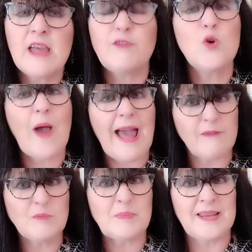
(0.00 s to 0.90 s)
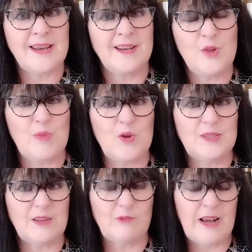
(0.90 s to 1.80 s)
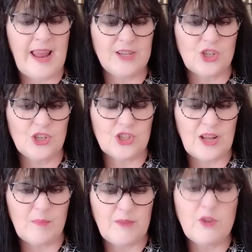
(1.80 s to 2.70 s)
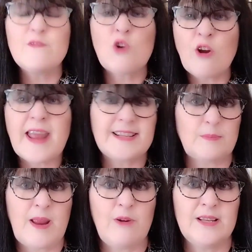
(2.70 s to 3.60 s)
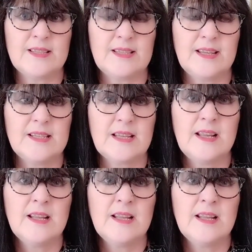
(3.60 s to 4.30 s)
If you haven't been in an abusive relationship, if you've not experienced it,